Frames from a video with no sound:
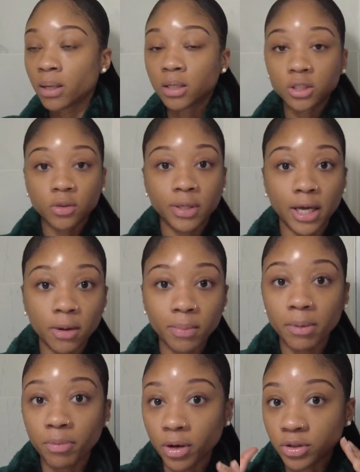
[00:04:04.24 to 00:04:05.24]
So now
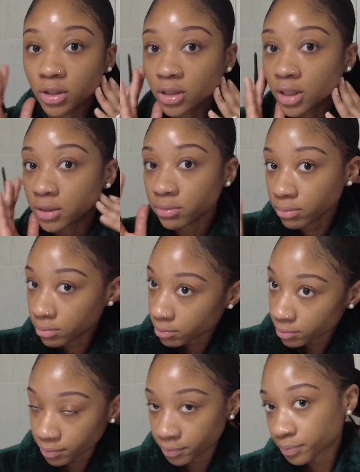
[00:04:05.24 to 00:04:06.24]
my brows are done.
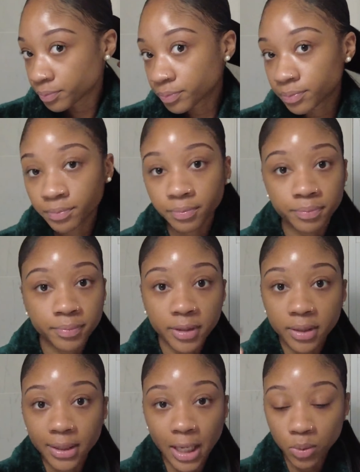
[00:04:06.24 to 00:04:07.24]

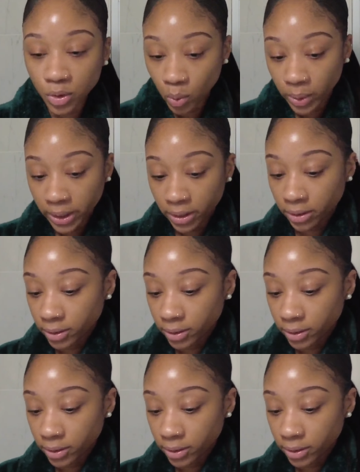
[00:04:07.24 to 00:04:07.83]
That was quick.